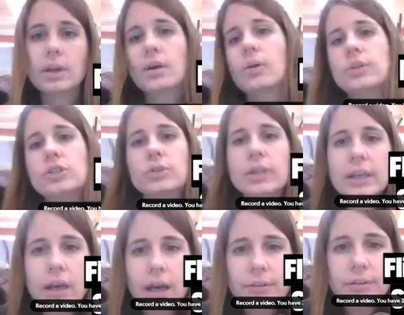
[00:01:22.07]
Once you click
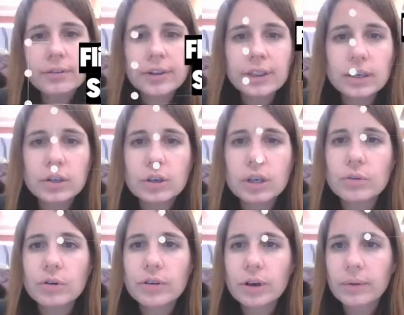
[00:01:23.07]
off of it, then you can
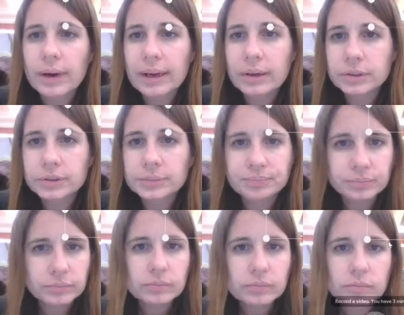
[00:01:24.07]
move it around.
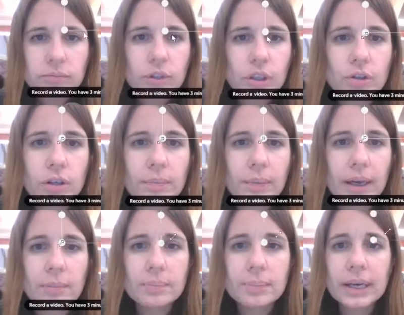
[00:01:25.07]
You can make
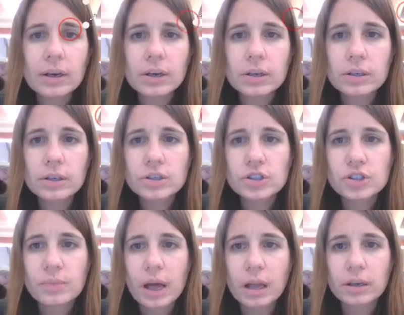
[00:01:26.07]
them bigger,
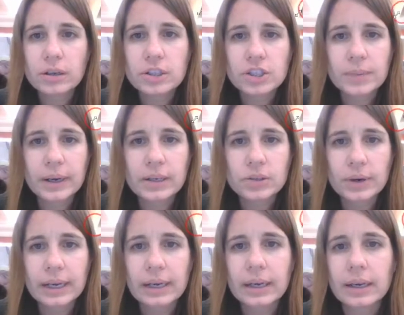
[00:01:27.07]
smaller, just by
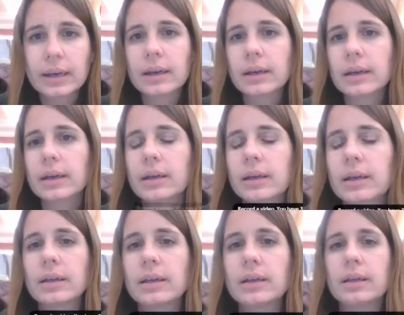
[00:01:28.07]
dragging
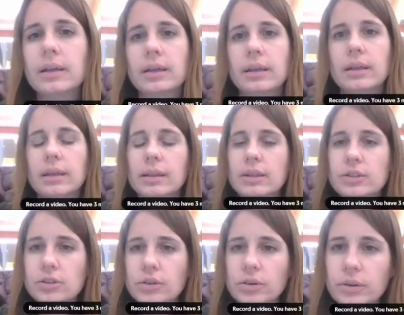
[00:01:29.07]
the
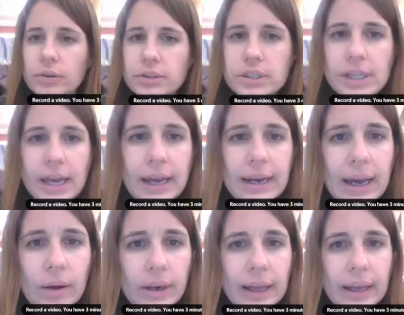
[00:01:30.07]
circles that
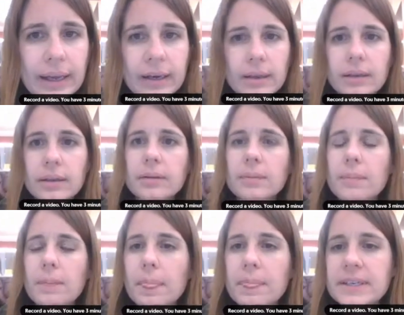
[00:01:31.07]
outline
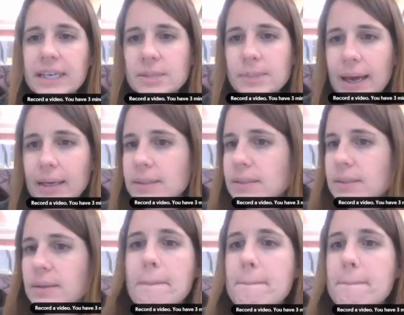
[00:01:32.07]
the text box.